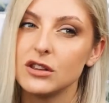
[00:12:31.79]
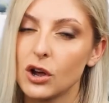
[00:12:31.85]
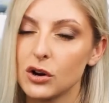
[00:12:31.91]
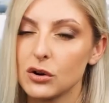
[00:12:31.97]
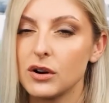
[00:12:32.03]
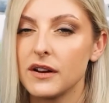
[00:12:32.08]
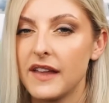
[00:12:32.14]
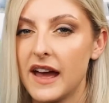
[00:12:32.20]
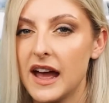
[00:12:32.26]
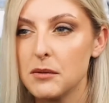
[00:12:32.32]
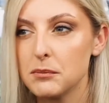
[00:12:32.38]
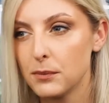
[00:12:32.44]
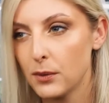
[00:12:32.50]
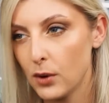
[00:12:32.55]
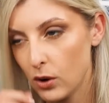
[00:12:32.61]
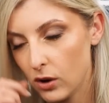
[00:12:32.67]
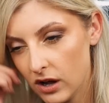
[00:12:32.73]
Not only
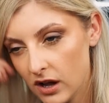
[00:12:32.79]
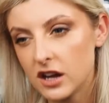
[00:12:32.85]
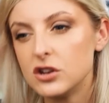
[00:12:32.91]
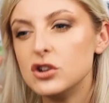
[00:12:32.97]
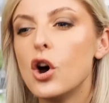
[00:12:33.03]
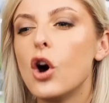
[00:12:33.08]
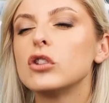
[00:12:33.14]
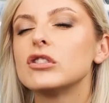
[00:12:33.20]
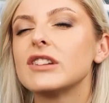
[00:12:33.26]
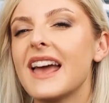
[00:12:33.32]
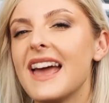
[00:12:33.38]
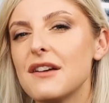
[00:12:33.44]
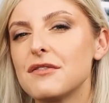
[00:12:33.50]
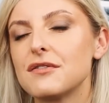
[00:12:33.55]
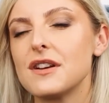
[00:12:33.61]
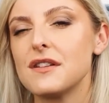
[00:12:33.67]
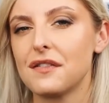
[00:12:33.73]
that, but not
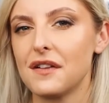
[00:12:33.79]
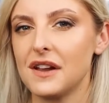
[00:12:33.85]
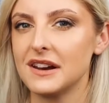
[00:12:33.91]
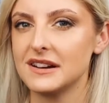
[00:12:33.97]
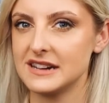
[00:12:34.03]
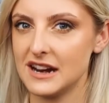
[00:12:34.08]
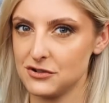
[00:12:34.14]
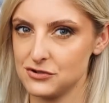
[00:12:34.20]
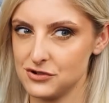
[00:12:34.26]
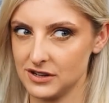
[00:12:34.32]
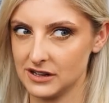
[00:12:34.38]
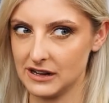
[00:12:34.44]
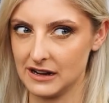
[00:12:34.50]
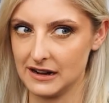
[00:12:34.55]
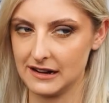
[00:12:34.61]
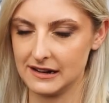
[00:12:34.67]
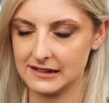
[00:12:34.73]
every philodendron,
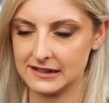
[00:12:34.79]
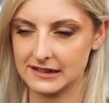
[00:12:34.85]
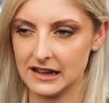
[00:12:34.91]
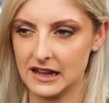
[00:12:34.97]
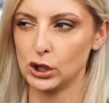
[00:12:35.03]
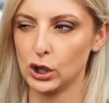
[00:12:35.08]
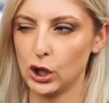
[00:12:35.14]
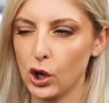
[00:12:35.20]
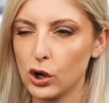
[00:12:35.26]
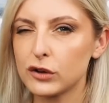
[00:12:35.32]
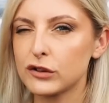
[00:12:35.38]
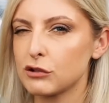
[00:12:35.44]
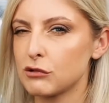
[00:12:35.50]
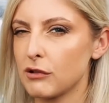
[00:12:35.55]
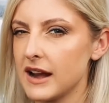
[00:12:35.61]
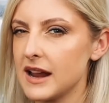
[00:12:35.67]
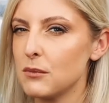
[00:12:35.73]
guys, looks
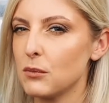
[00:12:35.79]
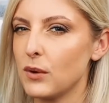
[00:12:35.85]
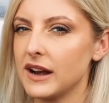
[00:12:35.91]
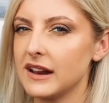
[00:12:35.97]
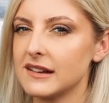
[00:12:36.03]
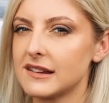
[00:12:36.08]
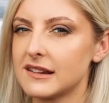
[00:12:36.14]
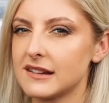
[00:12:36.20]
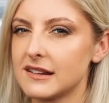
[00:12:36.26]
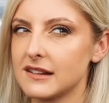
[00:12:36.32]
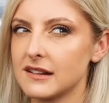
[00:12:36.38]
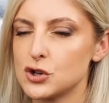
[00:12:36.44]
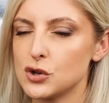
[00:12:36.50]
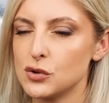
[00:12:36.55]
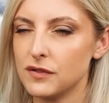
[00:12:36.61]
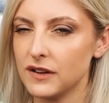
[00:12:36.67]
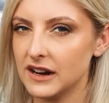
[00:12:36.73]
great when it's
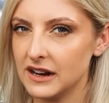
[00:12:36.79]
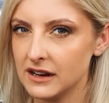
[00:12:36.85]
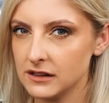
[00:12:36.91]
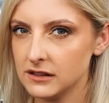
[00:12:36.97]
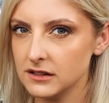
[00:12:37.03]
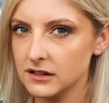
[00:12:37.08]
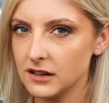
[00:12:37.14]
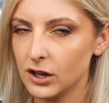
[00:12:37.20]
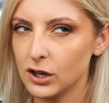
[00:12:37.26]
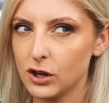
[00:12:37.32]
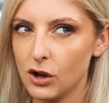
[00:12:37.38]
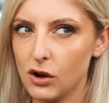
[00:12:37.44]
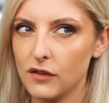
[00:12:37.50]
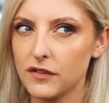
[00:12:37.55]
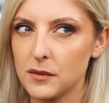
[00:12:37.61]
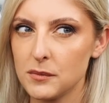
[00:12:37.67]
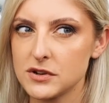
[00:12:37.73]
juvenile. A
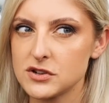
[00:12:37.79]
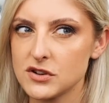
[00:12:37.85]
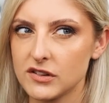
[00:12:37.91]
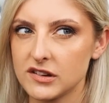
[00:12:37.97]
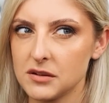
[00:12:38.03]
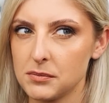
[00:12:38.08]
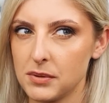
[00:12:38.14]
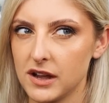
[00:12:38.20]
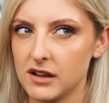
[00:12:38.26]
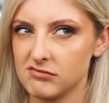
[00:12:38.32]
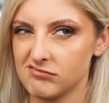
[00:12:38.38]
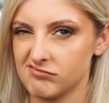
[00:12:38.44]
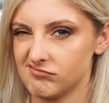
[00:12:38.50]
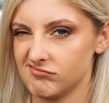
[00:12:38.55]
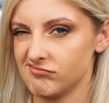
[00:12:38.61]
lot of them are just about